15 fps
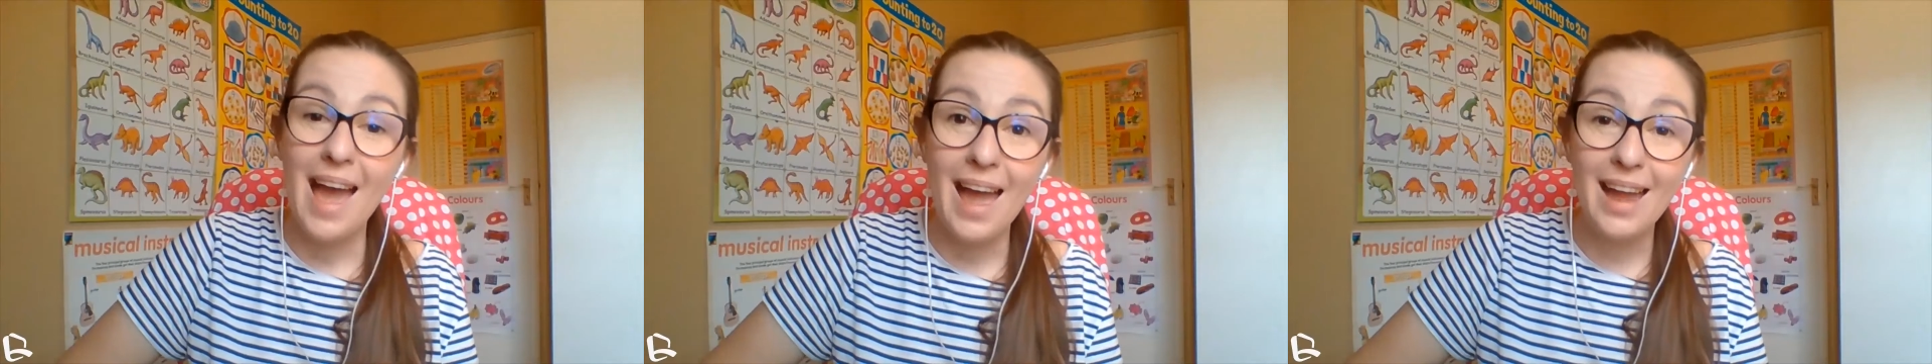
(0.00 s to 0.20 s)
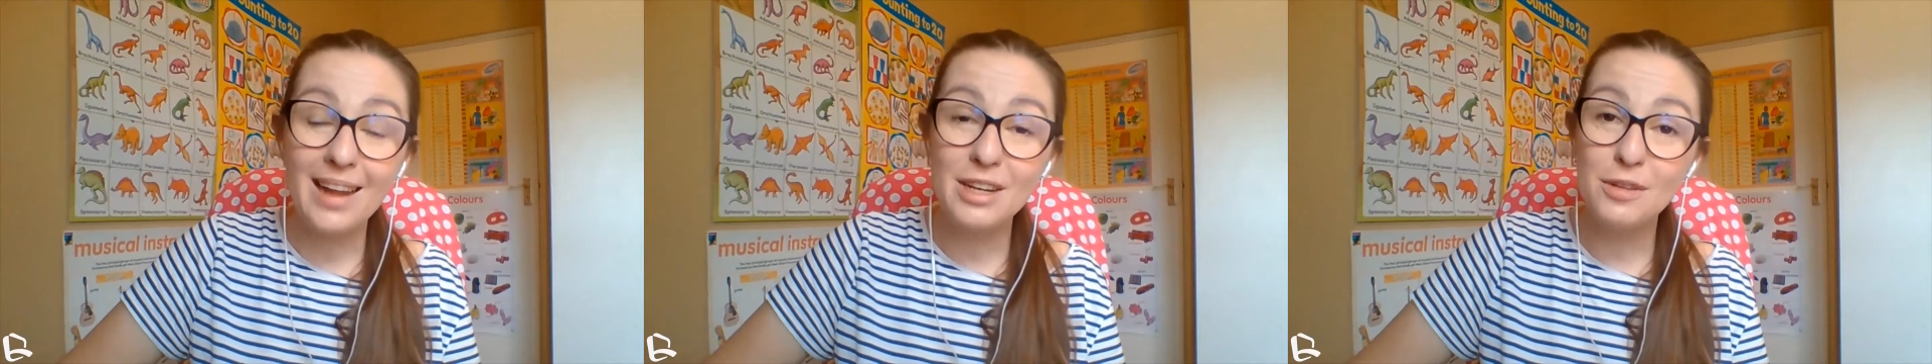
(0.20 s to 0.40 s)

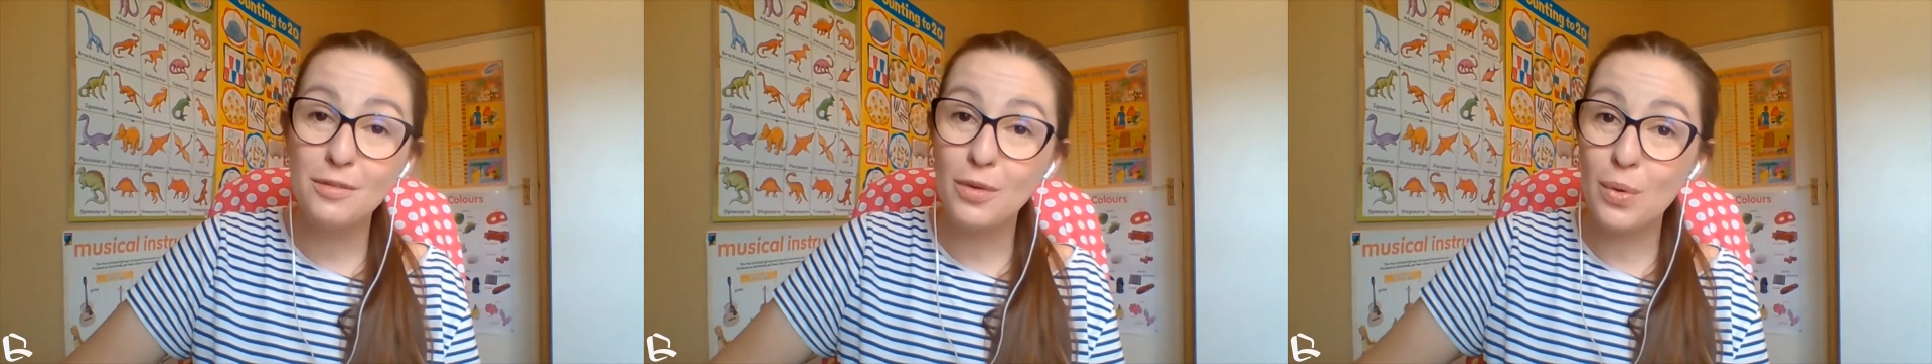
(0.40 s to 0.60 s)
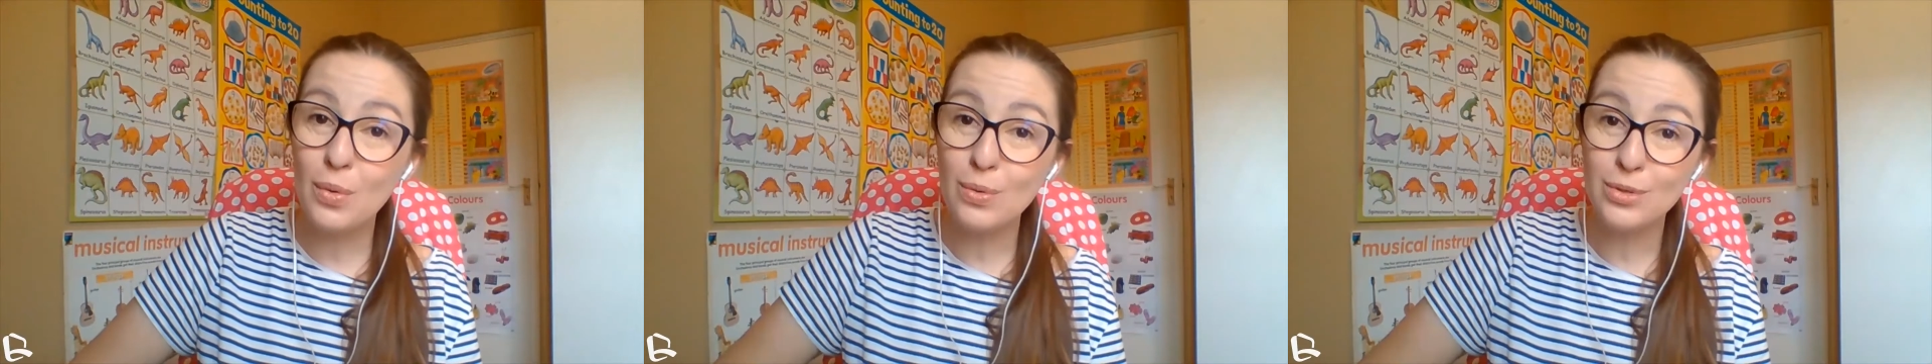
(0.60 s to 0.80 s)
And of
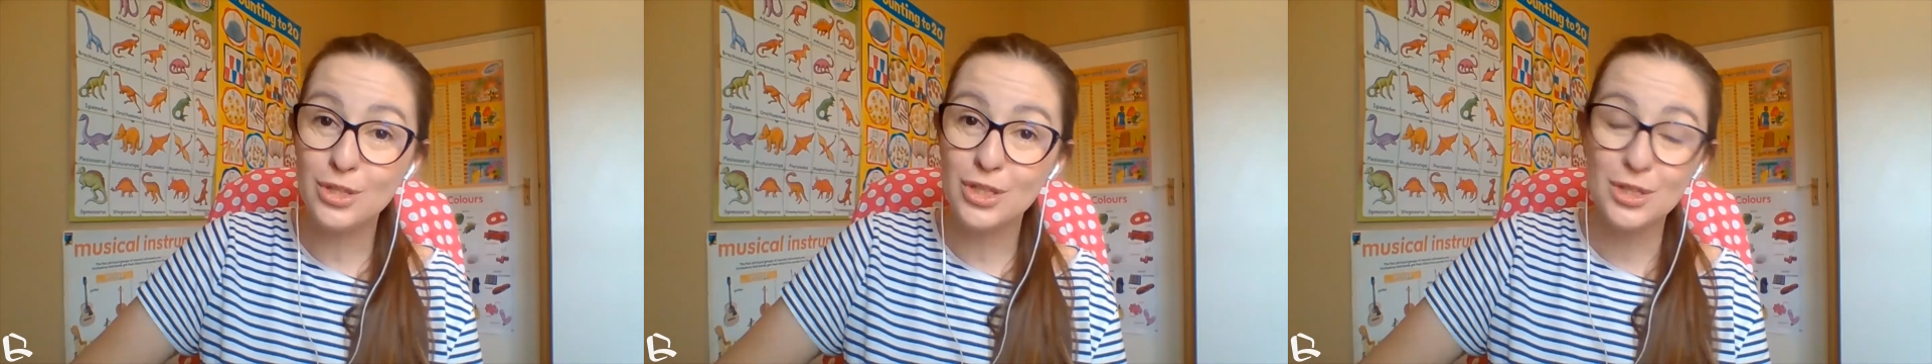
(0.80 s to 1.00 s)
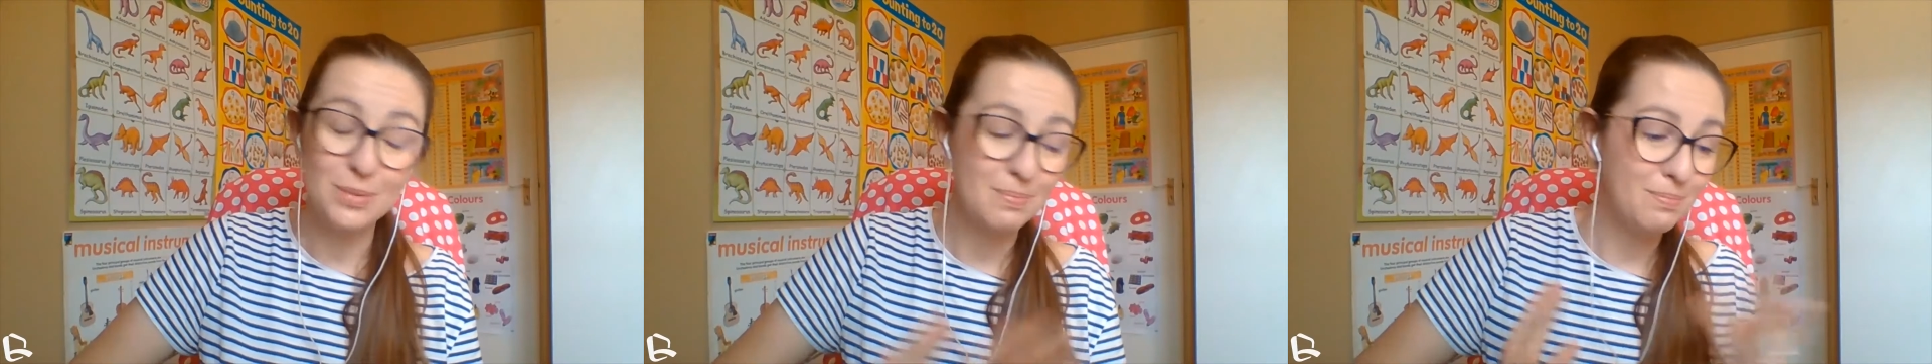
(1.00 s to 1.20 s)

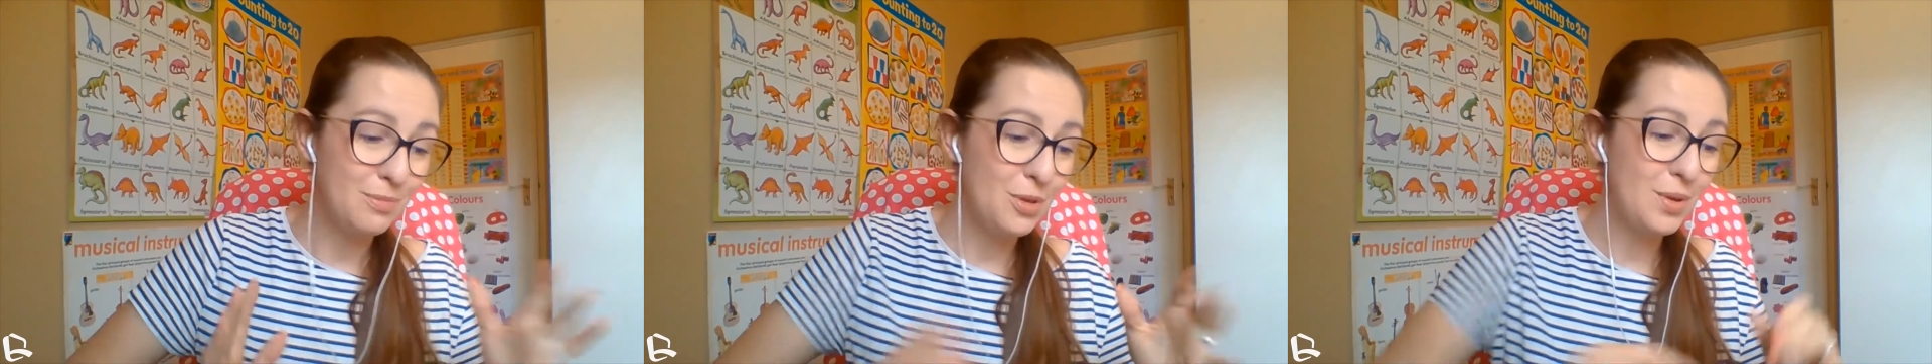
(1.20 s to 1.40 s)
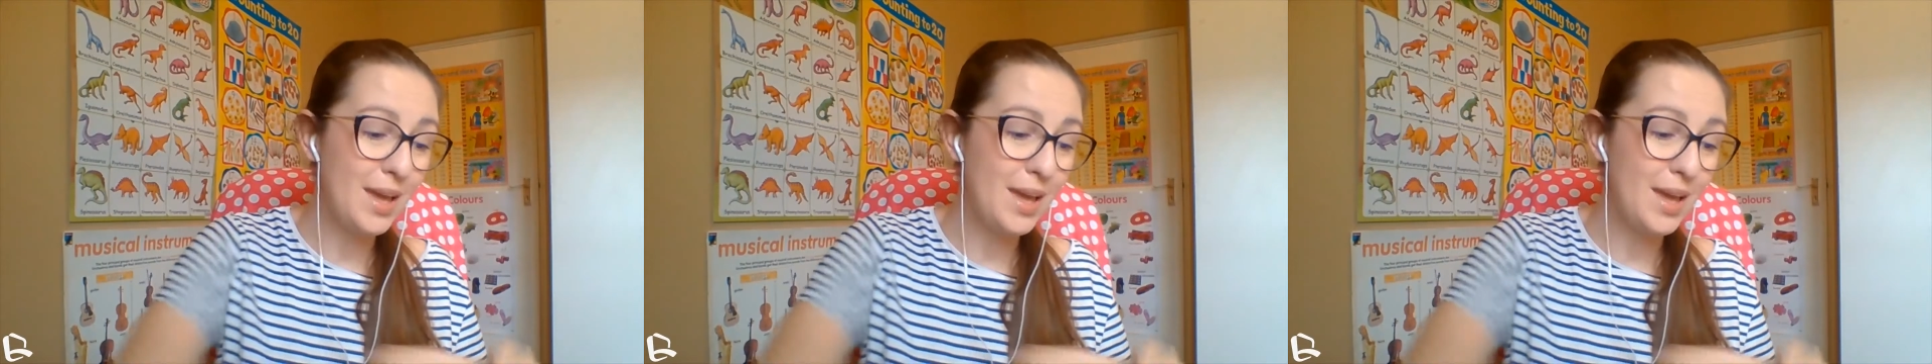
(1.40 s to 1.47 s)
course, you